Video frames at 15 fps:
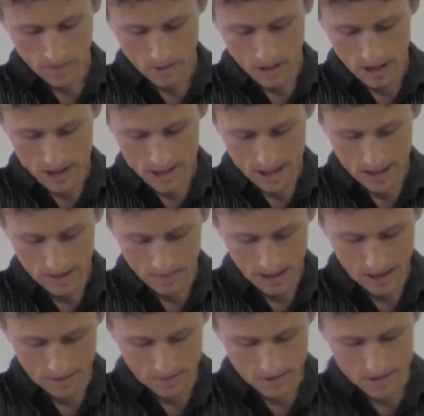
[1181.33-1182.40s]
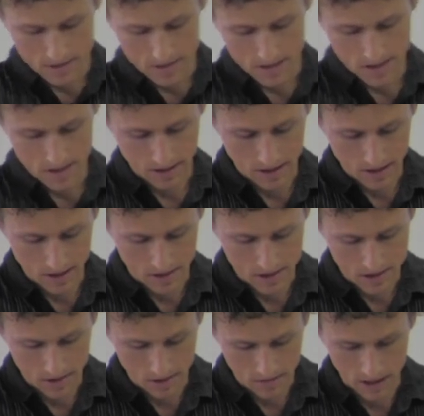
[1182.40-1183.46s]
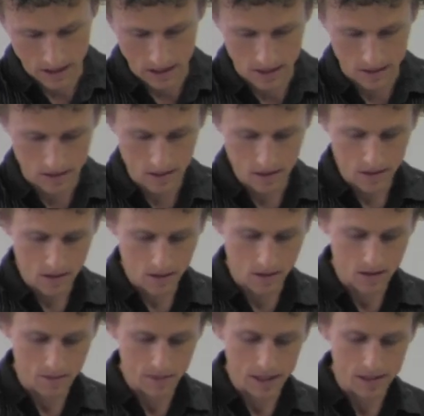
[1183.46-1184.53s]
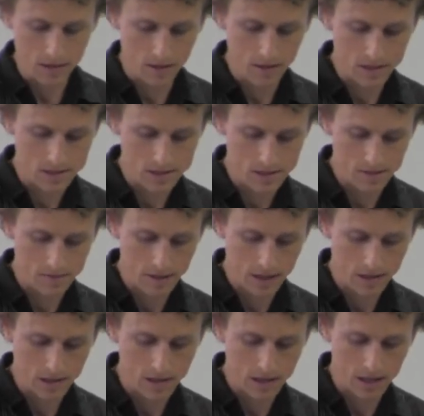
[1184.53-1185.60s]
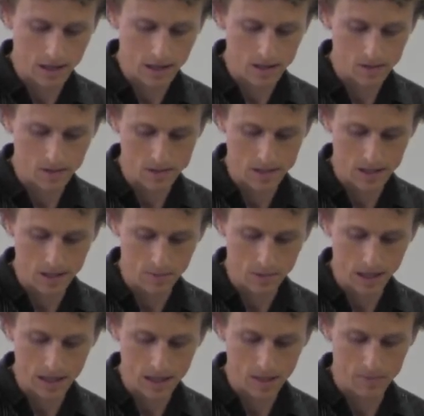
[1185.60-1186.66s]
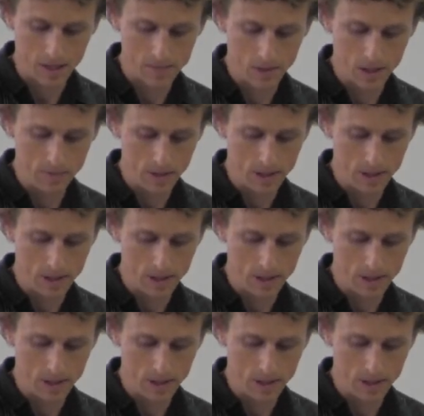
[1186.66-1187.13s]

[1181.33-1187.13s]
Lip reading: When I shut up the heavens so that there is no rain, or command locusts to devour the land, or send a plague among my